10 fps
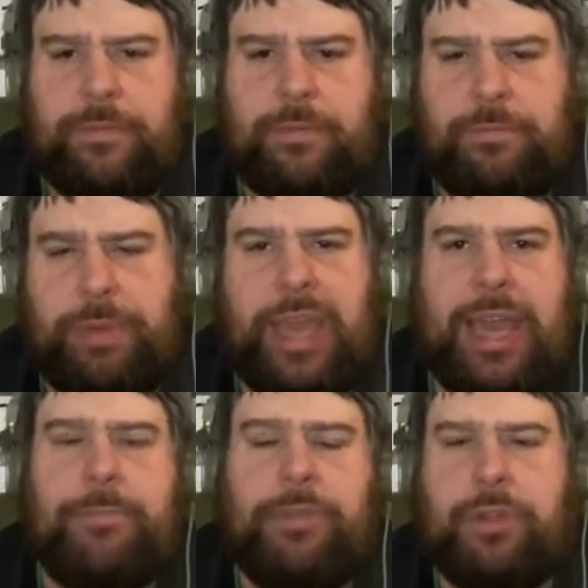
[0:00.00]

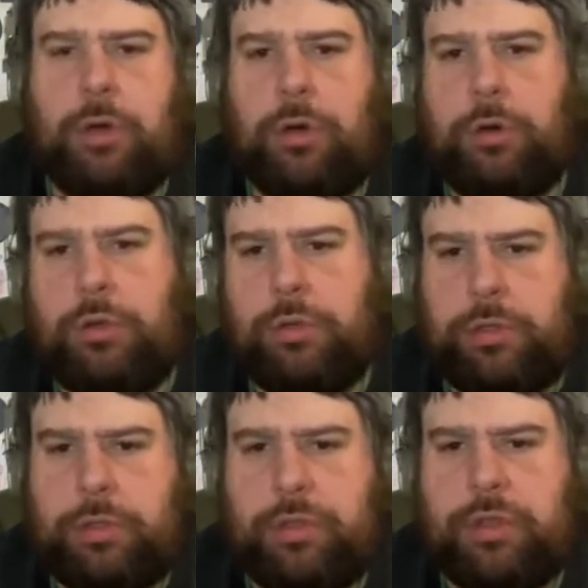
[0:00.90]
PM Dawn
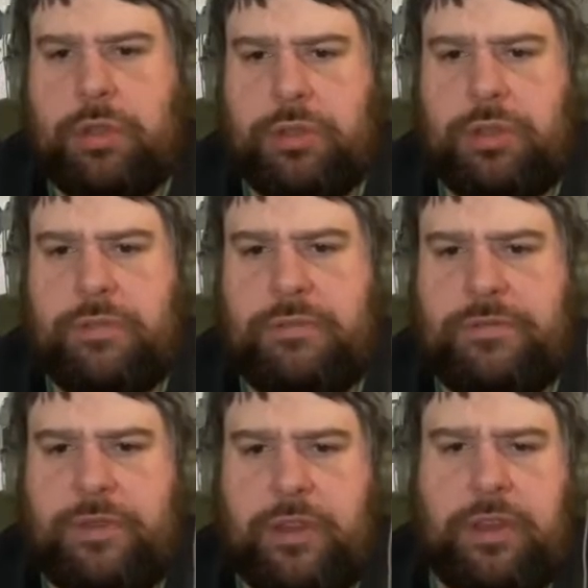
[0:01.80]
sort of
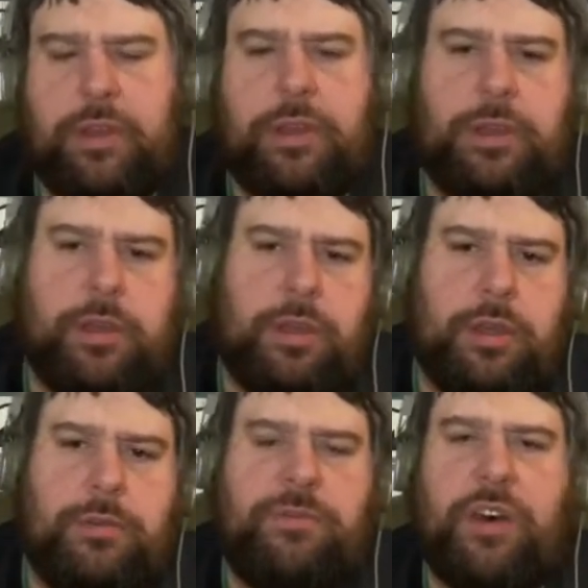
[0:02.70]
uh,
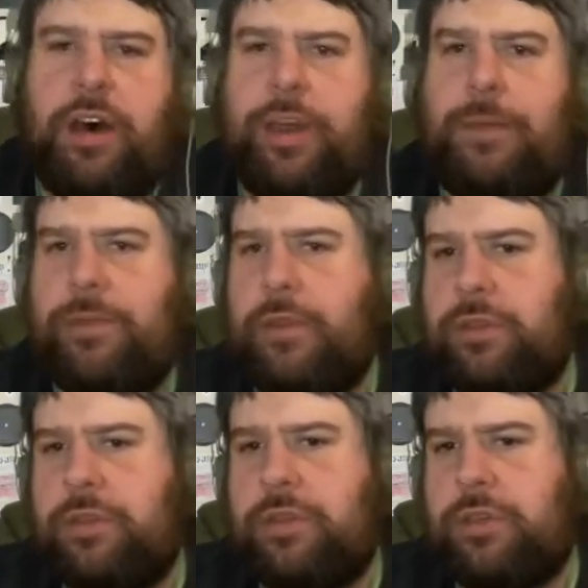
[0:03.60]
vibe
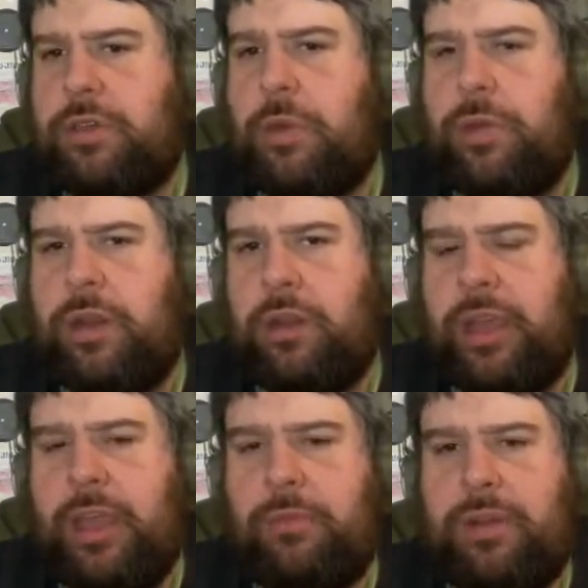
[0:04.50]
that's that's going on
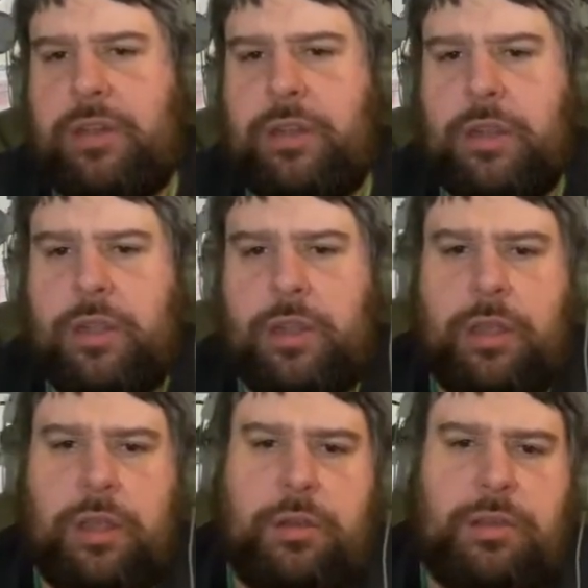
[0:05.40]
here with
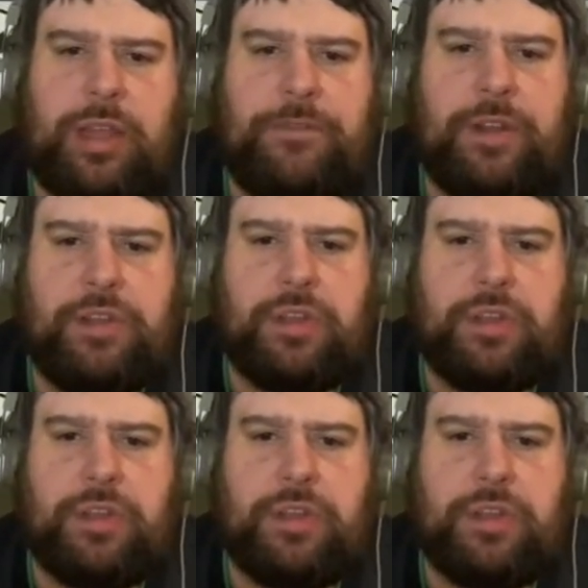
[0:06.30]
definition of